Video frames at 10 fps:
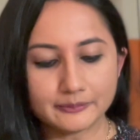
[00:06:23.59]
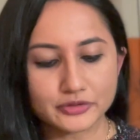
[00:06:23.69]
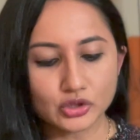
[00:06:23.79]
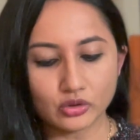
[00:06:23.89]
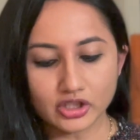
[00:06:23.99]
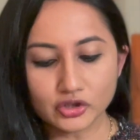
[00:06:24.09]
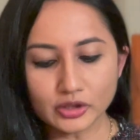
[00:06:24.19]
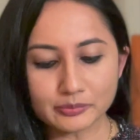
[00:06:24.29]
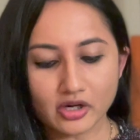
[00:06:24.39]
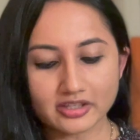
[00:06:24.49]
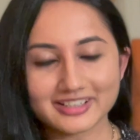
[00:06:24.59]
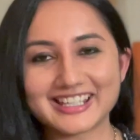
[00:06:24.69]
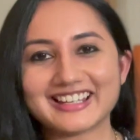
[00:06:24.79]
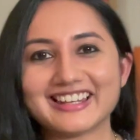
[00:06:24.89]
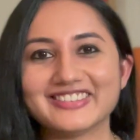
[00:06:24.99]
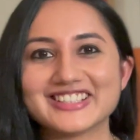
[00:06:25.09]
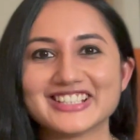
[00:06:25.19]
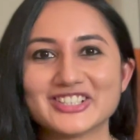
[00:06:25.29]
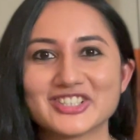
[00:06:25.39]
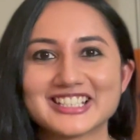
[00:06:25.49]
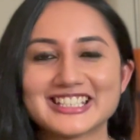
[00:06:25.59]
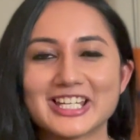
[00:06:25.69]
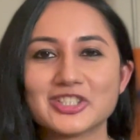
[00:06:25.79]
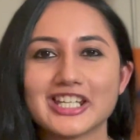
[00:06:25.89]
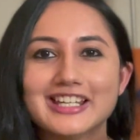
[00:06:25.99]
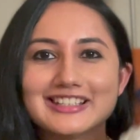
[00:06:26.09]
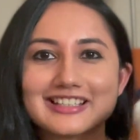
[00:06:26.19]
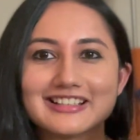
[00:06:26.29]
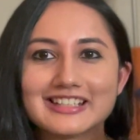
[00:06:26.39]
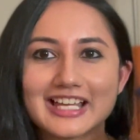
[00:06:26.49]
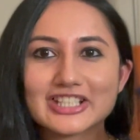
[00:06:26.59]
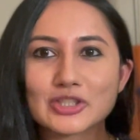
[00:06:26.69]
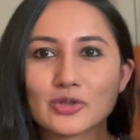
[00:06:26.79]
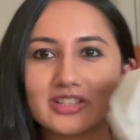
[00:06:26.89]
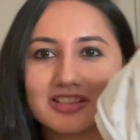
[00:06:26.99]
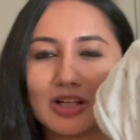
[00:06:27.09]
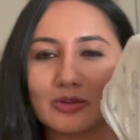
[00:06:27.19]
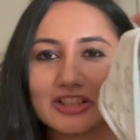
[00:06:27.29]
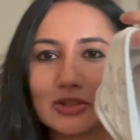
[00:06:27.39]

So a good product to get at this initial stage is a nice hooded towel.